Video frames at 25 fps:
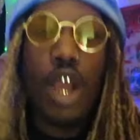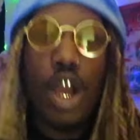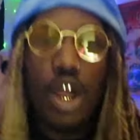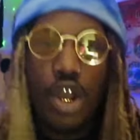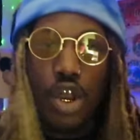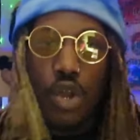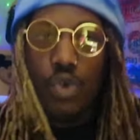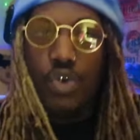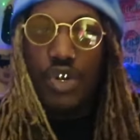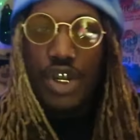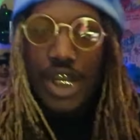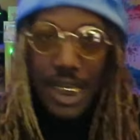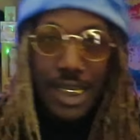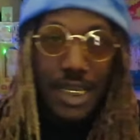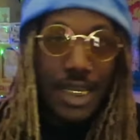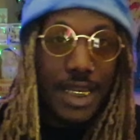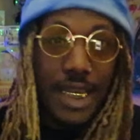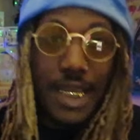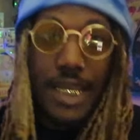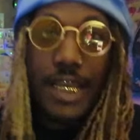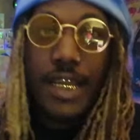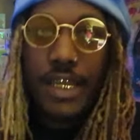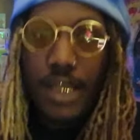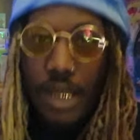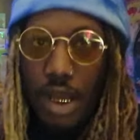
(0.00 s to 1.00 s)
Y'all know
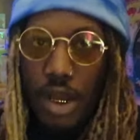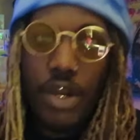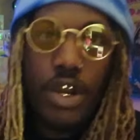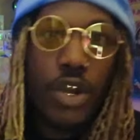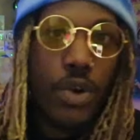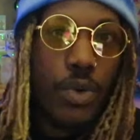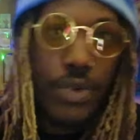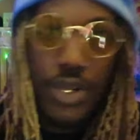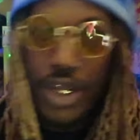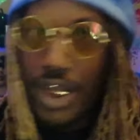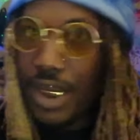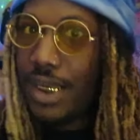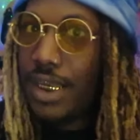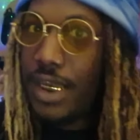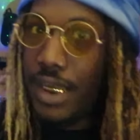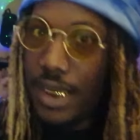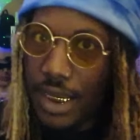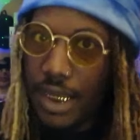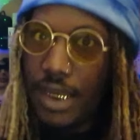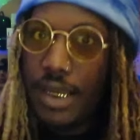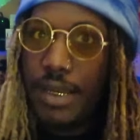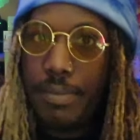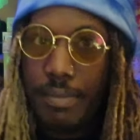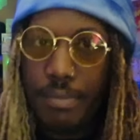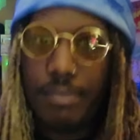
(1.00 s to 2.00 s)
Justin. Y'all know
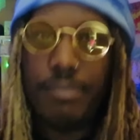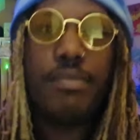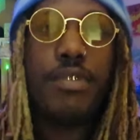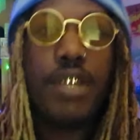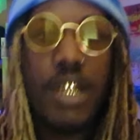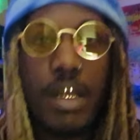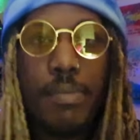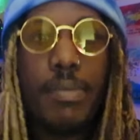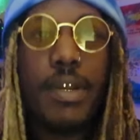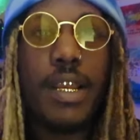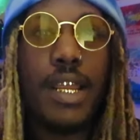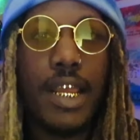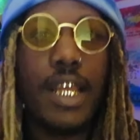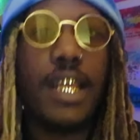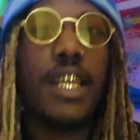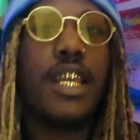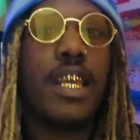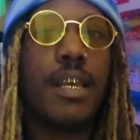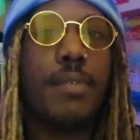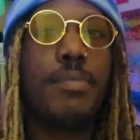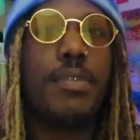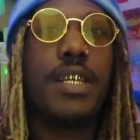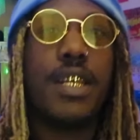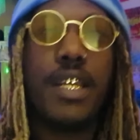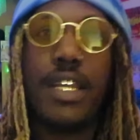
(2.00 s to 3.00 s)
Justin Timberlake. You
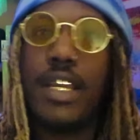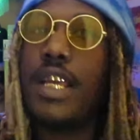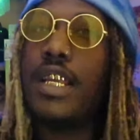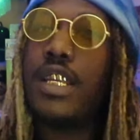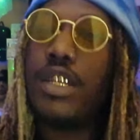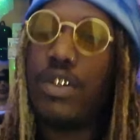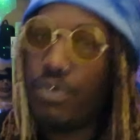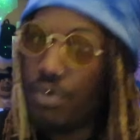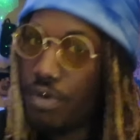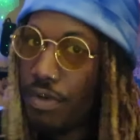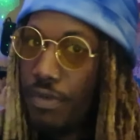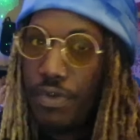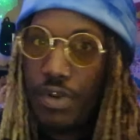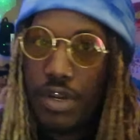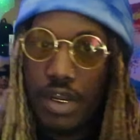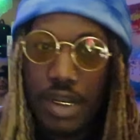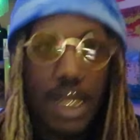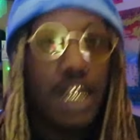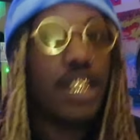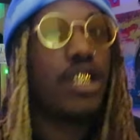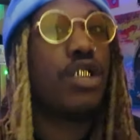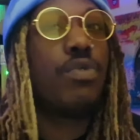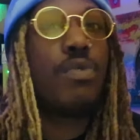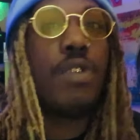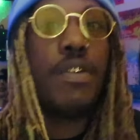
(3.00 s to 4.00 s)
know what I'm saying? That's
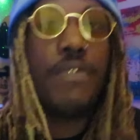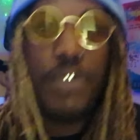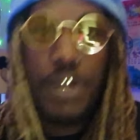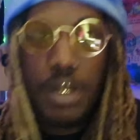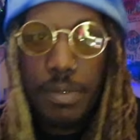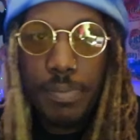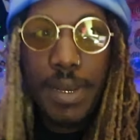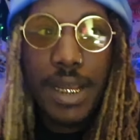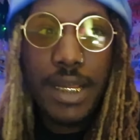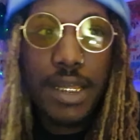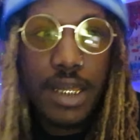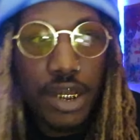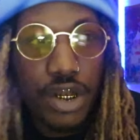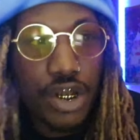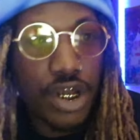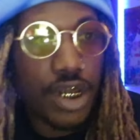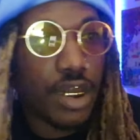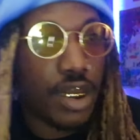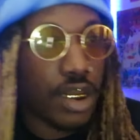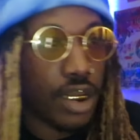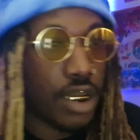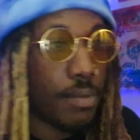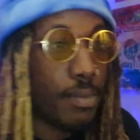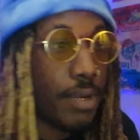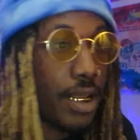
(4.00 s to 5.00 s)
a reference back to
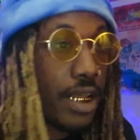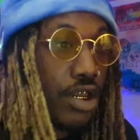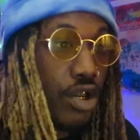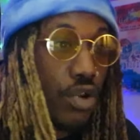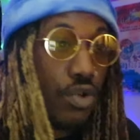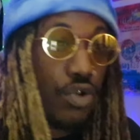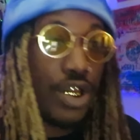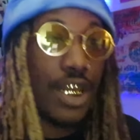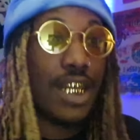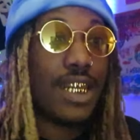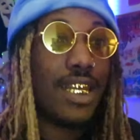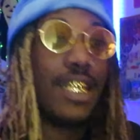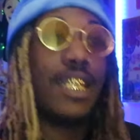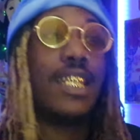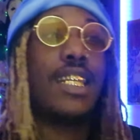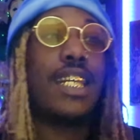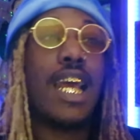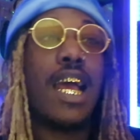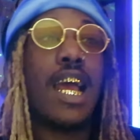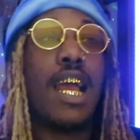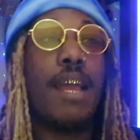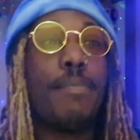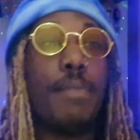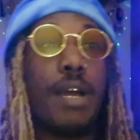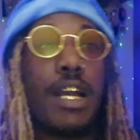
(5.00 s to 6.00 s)
Justin Timberlake. So just in
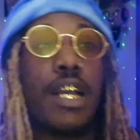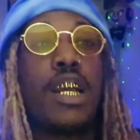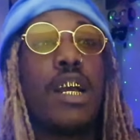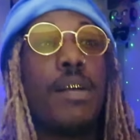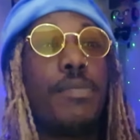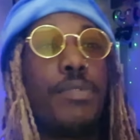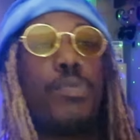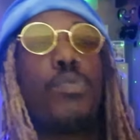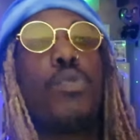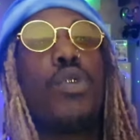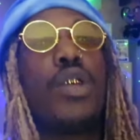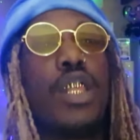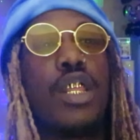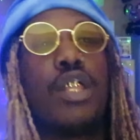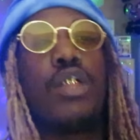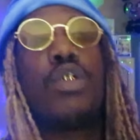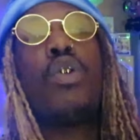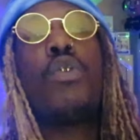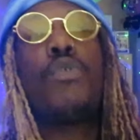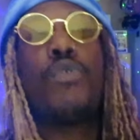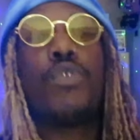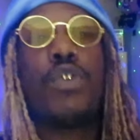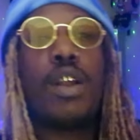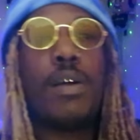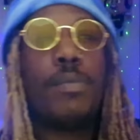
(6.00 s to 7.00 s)
time, my cup's runneth
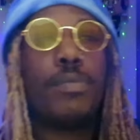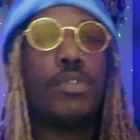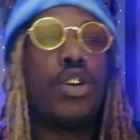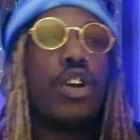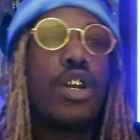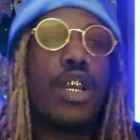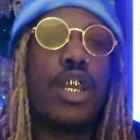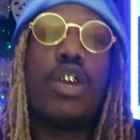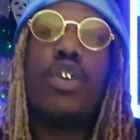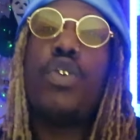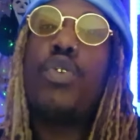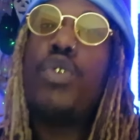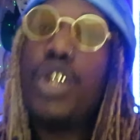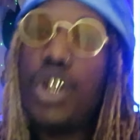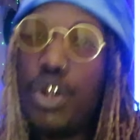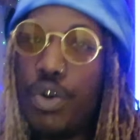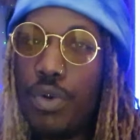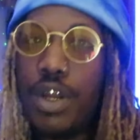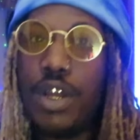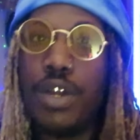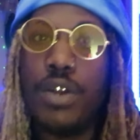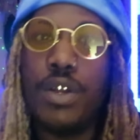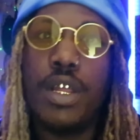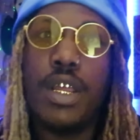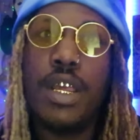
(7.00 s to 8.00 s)
over. I'm talking holy
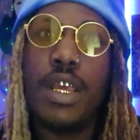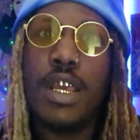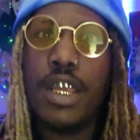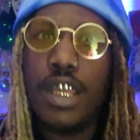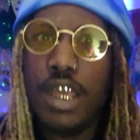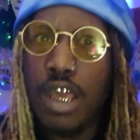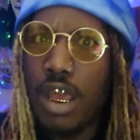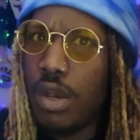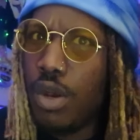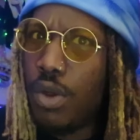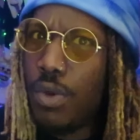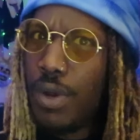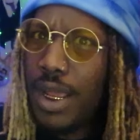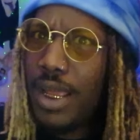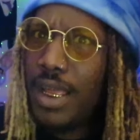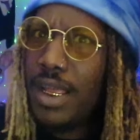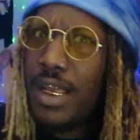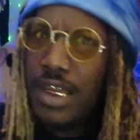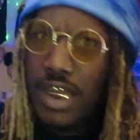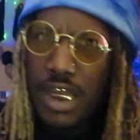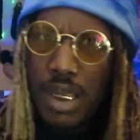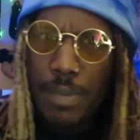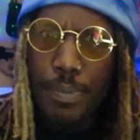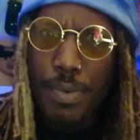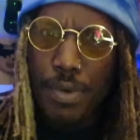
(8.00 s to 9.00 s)
grail. Y'all know
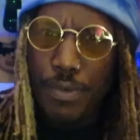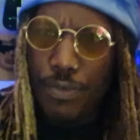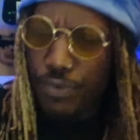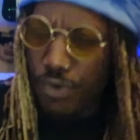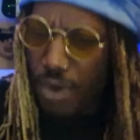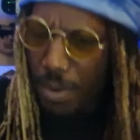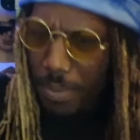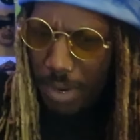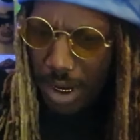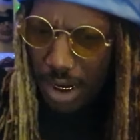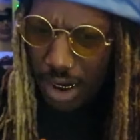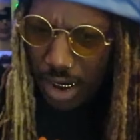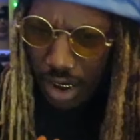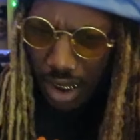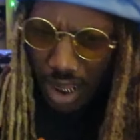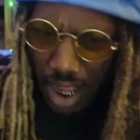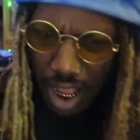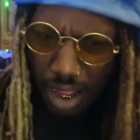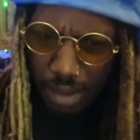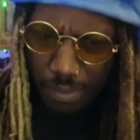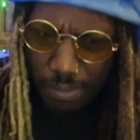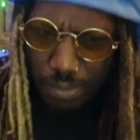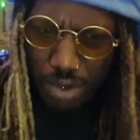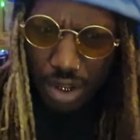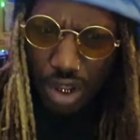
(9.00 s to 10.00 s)
that. Sip it from the
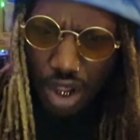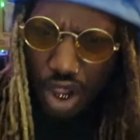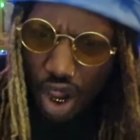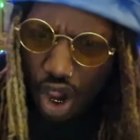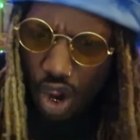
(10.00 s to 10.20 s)
cup.